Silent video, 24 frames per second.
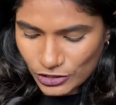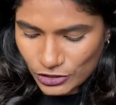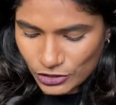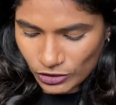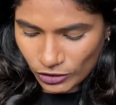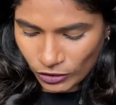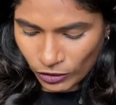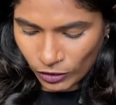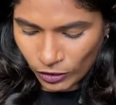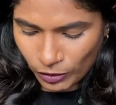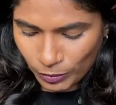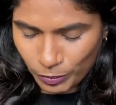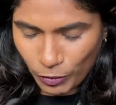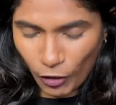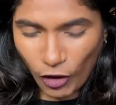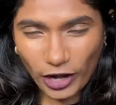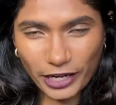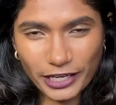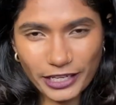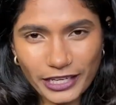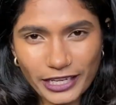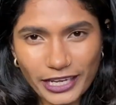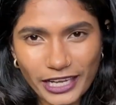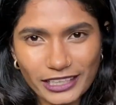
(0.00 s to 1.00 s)
So,
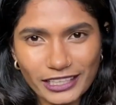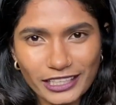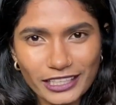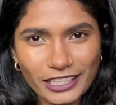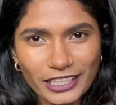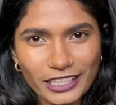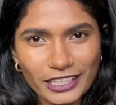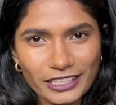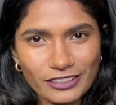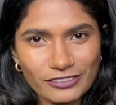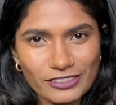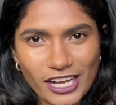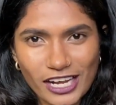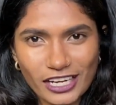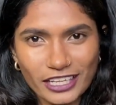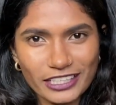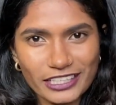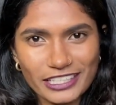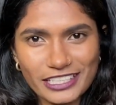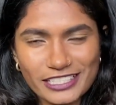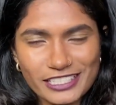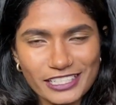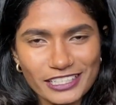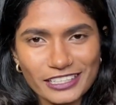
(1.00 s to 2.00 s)
body kete nenu chala
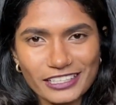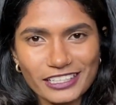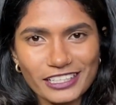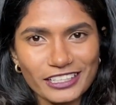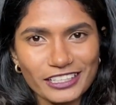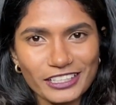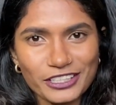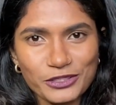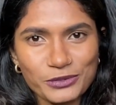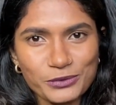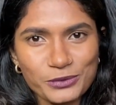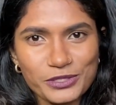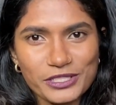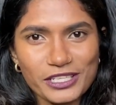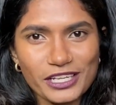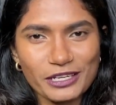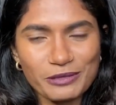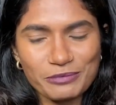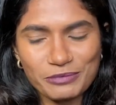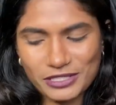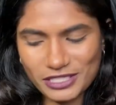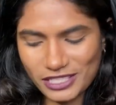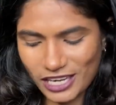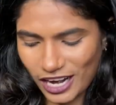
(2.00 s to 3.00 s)
recent ga use
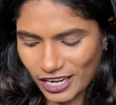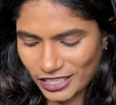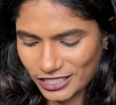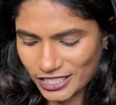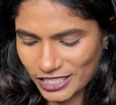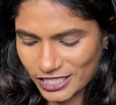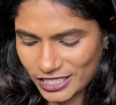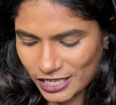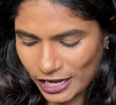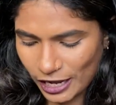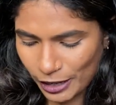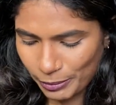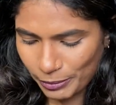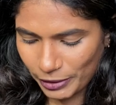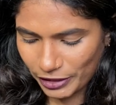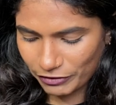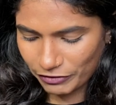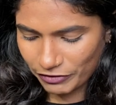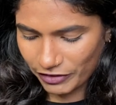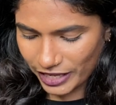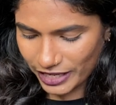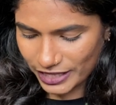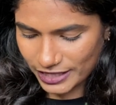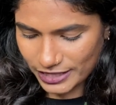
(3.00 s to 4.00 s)
cheyadam start chesina,
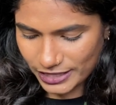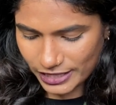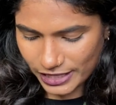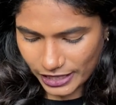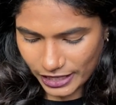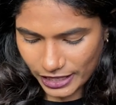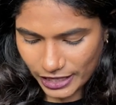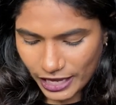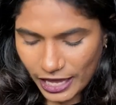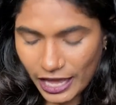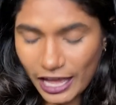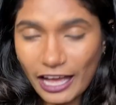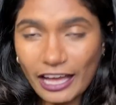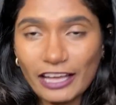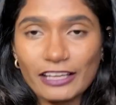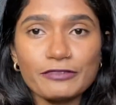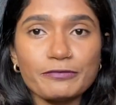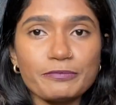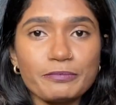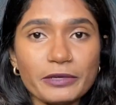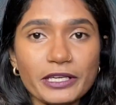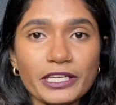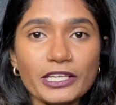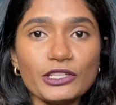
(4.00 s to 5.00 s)
but face ki
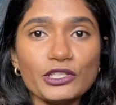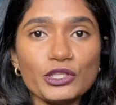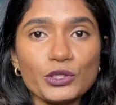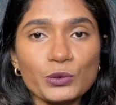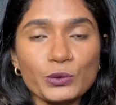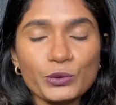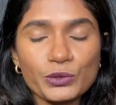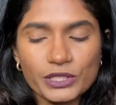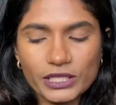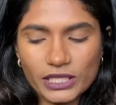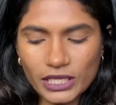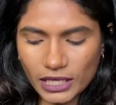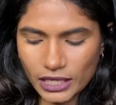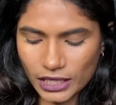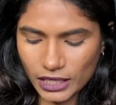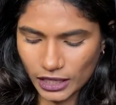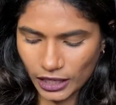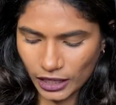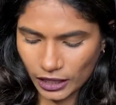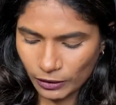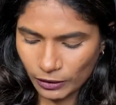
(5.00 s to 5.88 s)
I've been using